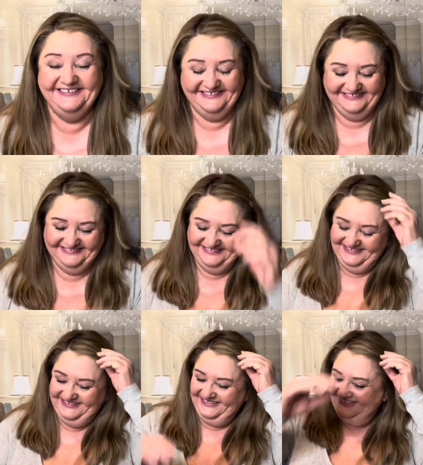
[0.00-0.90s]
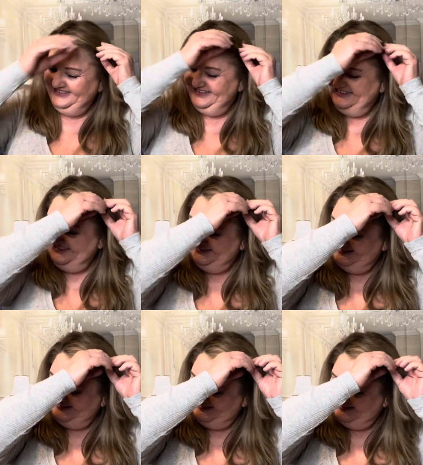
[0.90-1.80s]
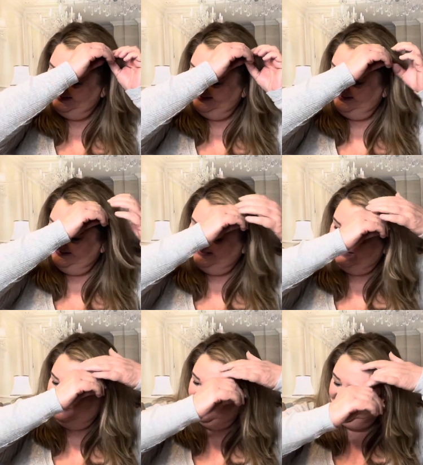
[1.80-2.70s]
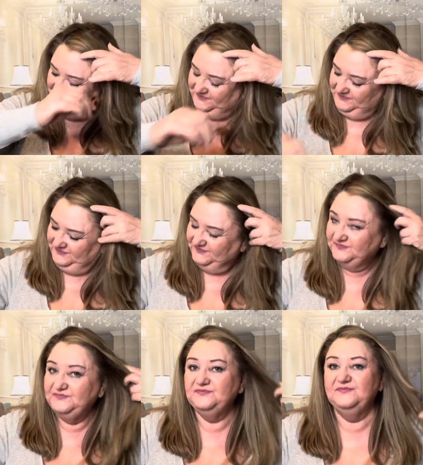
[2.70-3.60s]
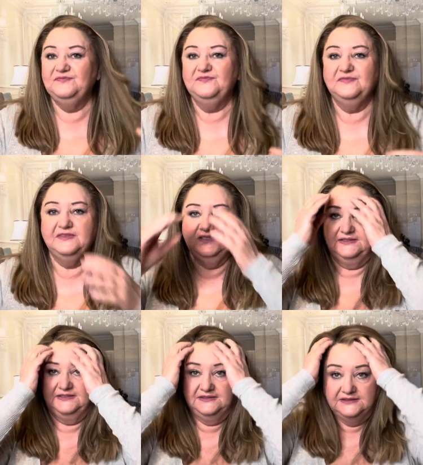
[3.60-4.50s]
Nothing is said.